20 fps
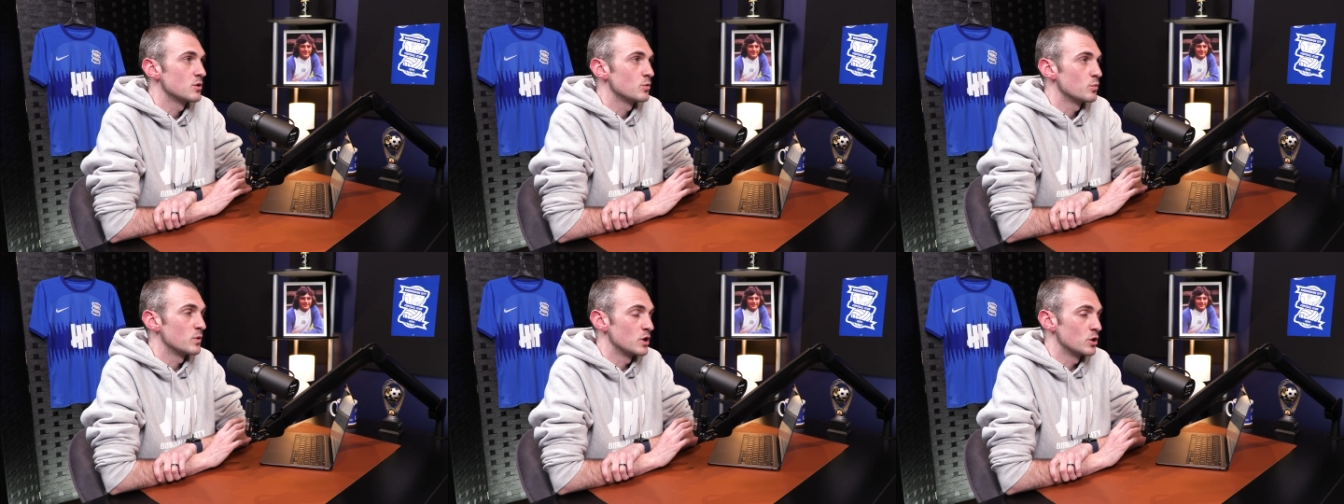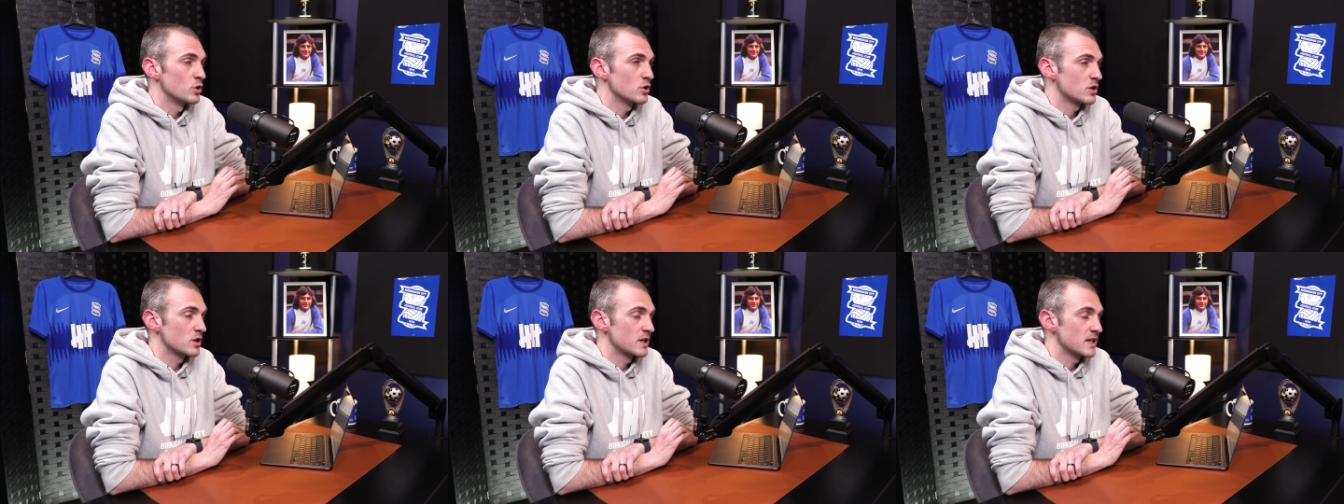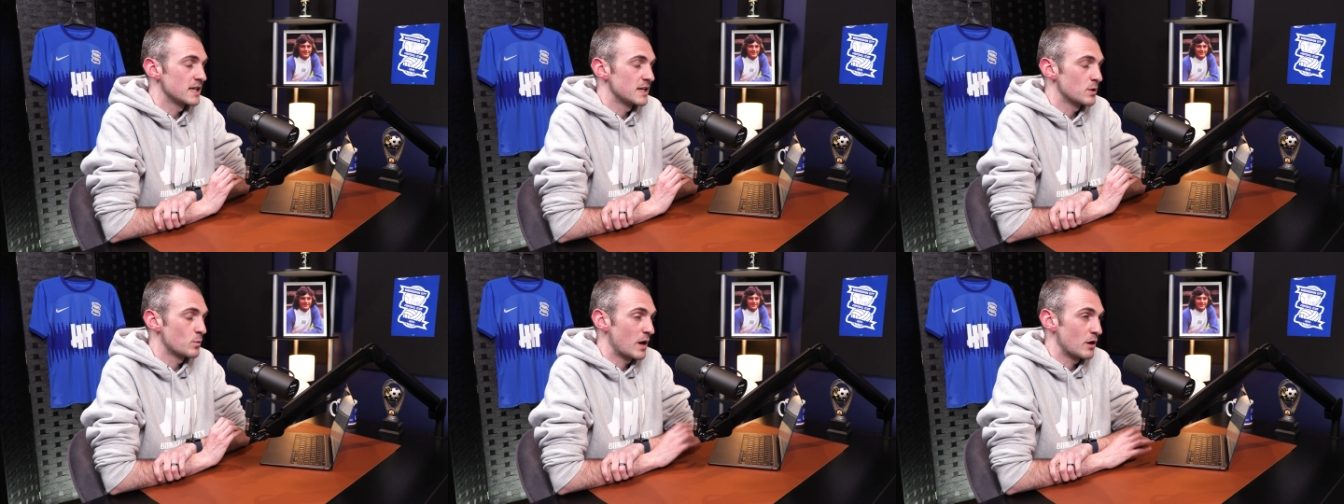When you look
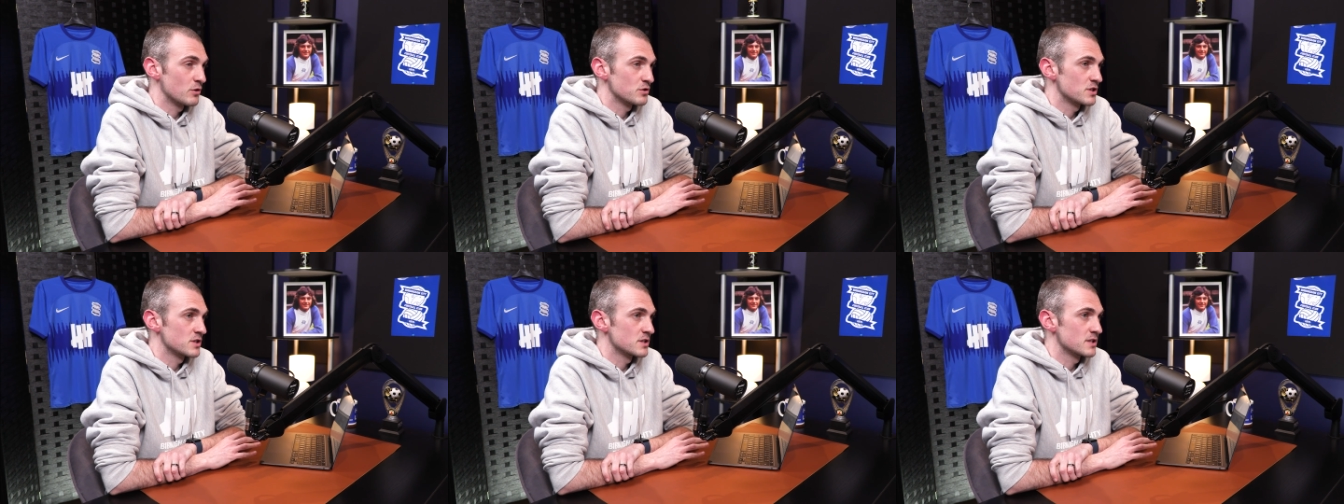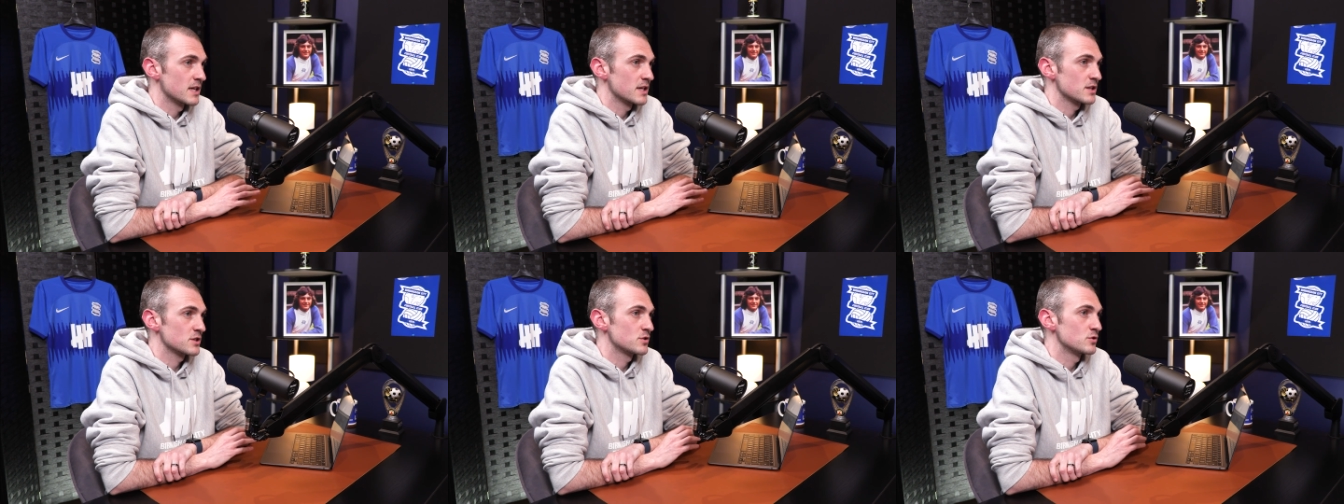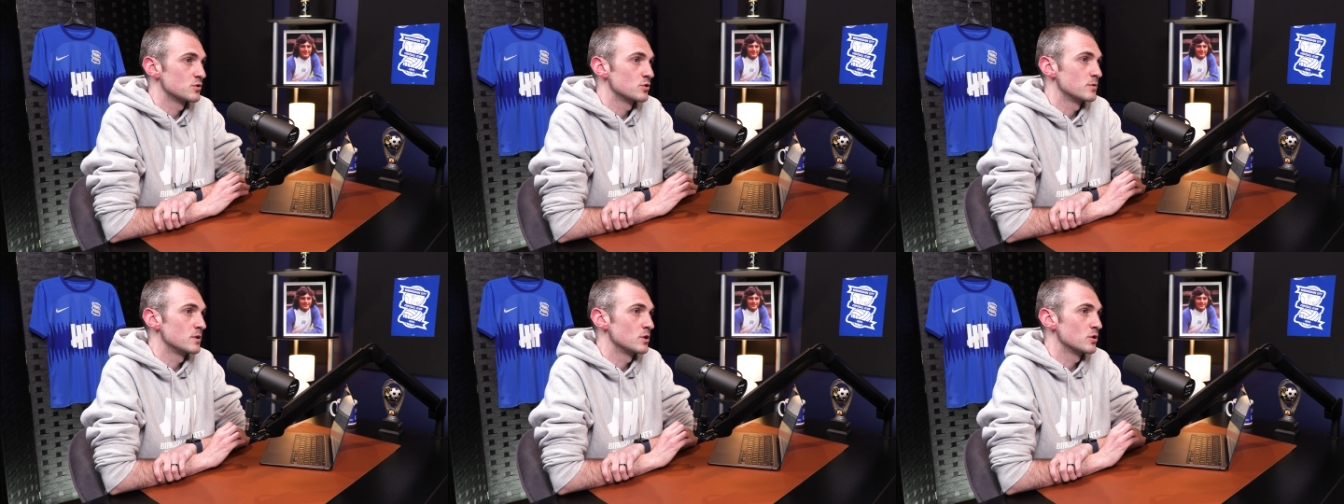at Welsh
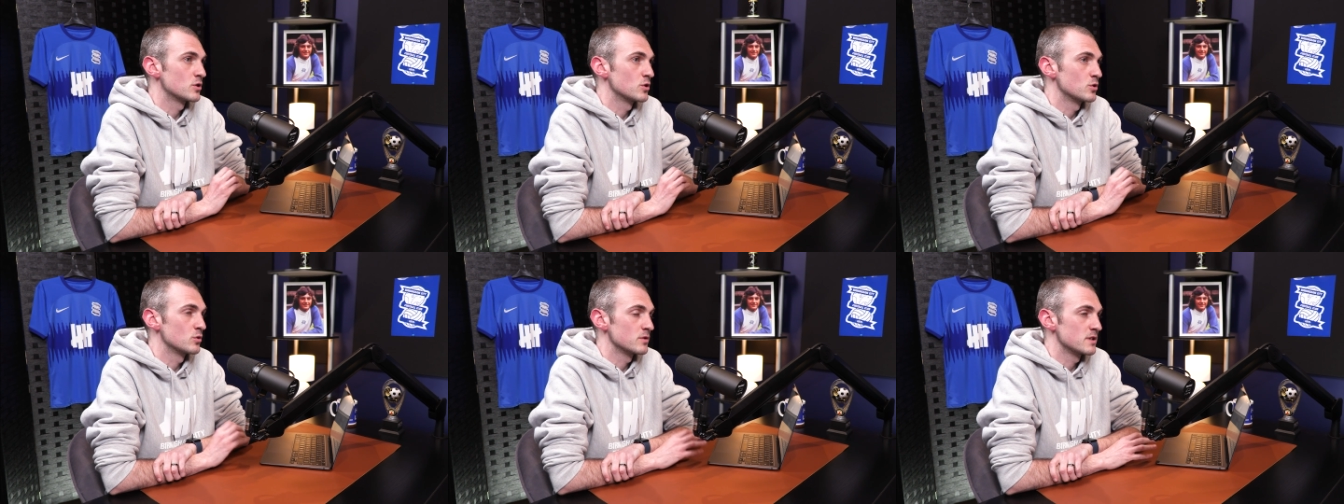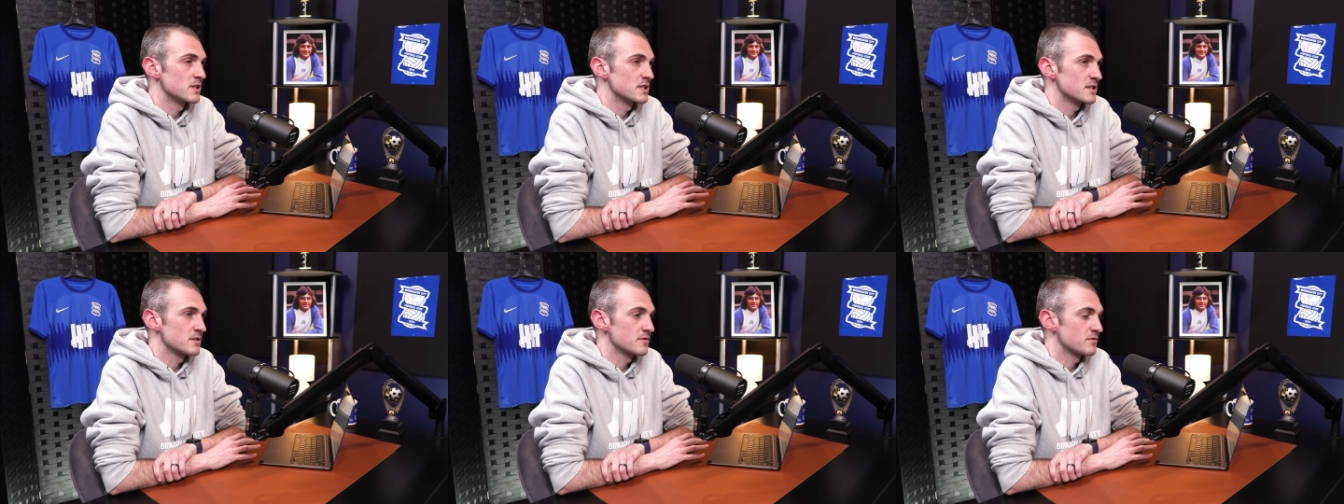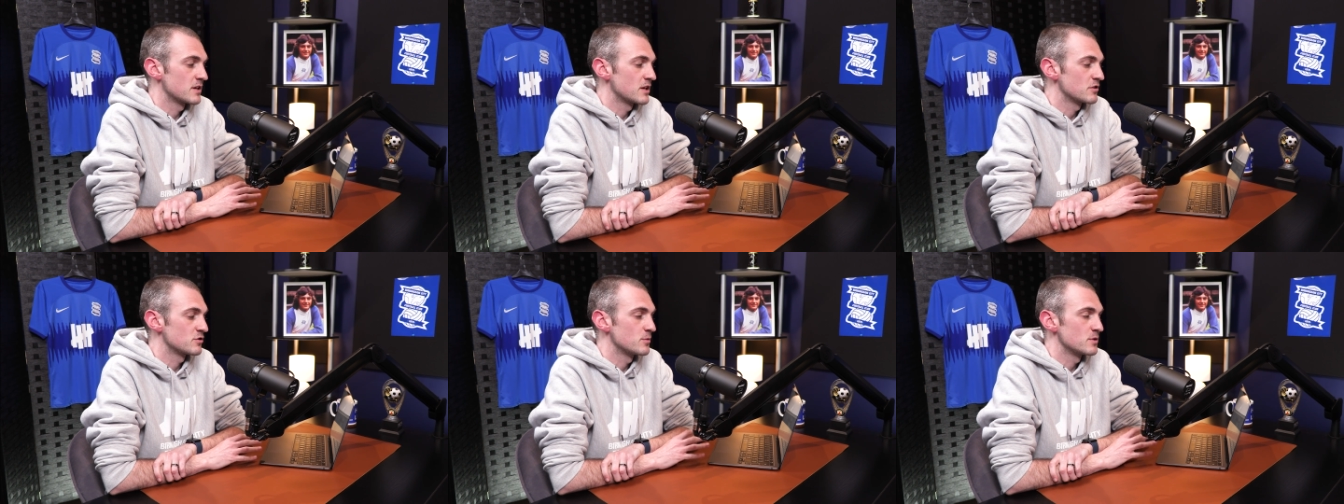international, when you look at all these
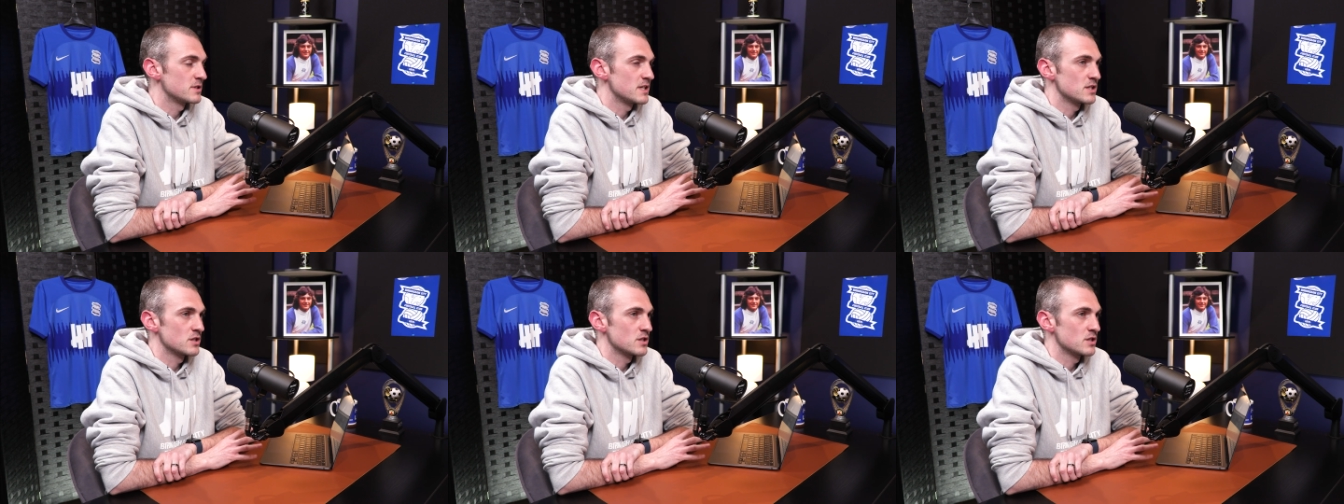different attributes,